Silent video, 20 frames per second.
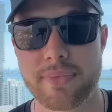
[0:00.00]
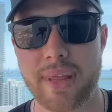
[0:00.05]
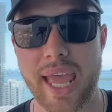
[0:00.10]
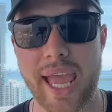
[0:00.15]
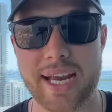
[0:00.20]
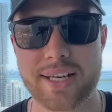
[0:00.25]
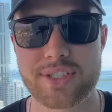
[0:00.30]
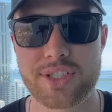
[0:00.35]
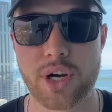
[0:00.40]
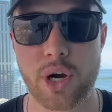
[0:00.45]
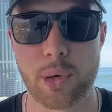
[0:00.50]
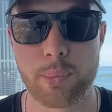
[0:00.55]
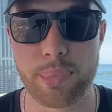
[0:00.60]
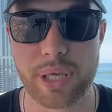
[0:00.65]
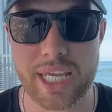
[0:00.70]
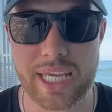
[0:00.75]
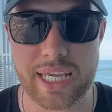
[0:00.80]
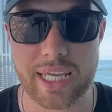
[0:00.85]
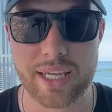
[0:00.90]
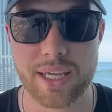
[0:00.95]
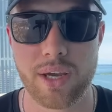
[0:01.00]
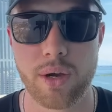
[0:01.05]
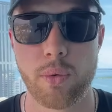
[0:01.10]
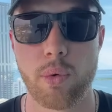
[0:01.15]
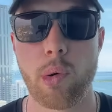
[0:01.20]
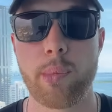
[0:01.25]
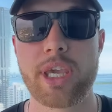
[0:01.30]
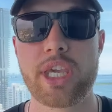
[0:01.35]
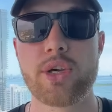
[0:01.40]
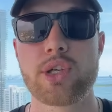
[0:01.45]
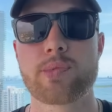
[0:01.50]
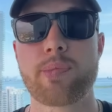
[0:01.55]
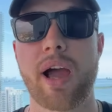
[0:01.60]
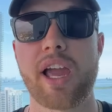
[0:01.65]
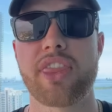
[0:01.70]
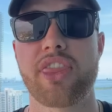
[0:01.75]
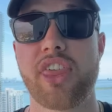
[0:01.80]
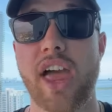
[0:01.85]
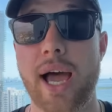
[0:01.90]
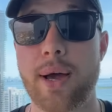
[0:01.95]
XRP will be used by
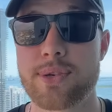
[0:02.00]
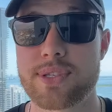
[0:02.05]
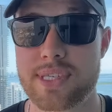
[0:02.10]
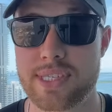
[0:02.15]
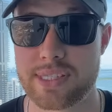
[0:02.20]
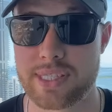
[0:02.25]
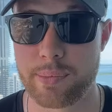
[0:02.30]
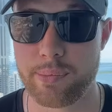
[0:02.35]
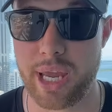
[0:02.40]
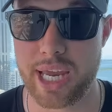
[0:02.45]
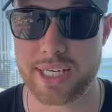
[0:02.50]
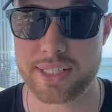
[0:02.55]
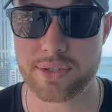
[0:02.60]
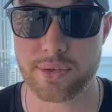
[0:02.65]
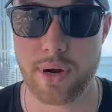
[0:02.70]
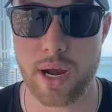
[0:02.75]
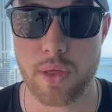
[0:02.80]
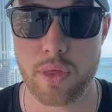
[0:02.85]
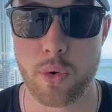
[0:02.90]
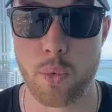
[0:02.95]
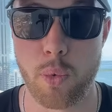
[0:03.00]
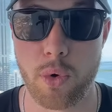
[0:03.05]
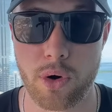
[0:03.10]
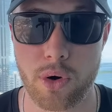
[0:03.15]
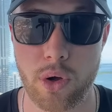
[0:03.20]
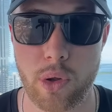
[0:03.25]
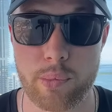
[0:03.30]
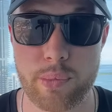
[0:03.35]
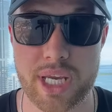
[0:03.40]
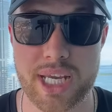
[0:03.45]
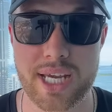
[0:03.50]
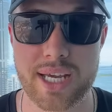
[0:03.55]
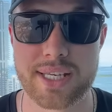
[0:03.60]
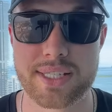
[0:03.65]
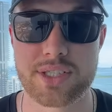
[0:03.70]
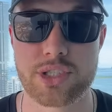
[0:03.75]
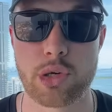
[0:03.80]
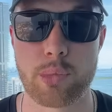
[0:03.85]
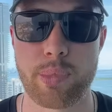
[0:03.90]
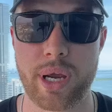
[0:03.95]
thousands of banks around the world,
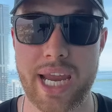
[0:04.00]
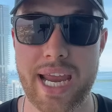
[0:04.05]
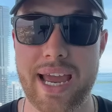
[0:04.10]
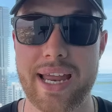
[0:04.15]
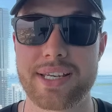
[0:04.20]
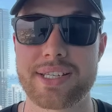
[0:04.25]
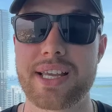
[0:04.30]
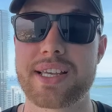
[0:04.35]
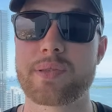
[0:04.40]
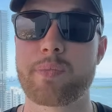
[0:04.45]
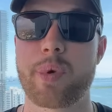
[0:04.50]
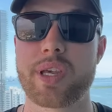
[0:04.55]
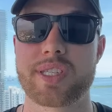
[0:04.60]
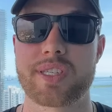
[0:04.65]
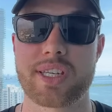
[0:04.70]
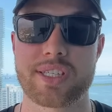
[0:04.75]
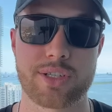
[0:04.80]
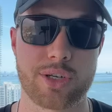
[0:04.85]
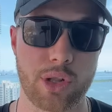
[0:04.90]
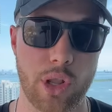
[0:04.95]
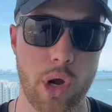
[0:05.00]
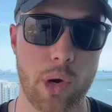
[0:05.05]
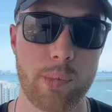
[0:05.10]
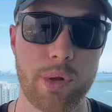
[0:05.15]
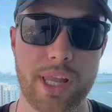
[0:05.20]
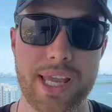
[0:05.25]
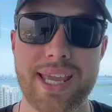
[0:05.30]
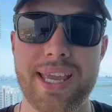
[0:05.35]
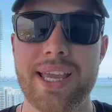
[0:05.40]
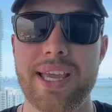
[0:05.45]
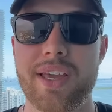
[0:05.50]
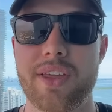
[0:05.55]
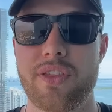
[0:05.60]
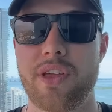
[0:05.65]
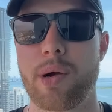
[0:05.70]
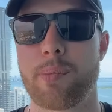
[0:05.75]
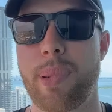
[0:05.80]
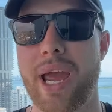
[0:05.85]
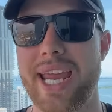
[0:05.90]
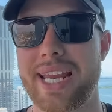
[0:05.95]
because Japan does business globally.
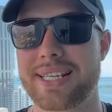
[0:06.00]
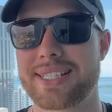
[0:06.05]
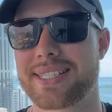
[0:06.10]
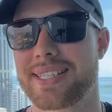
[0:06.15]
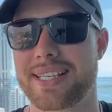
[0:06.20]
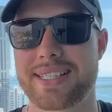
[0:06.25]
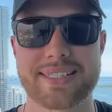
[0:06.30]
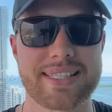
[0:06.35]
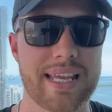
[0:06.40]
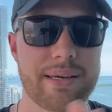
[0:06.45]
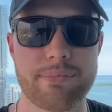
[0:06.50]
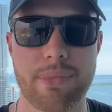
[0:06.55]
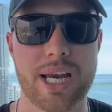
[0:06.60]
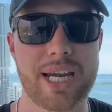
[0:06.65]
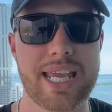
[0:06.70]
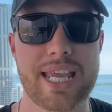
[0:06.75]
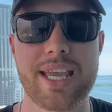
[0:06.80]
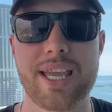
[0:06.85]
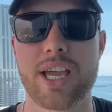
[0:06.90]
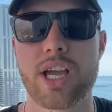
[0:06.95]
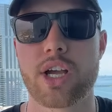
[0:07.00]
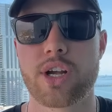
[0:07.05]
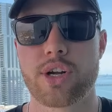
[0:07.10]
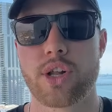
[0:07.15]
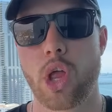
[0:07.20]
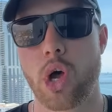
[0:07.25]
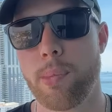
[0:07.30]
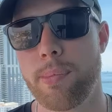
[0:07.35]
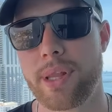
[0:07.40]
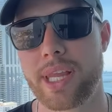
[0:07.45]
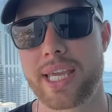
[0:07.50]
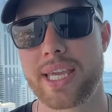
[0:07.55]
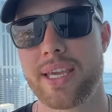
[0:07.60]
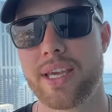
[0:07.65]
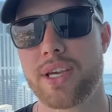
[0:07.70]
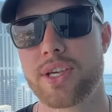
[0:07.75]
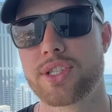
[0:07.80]
Their banks send money globally.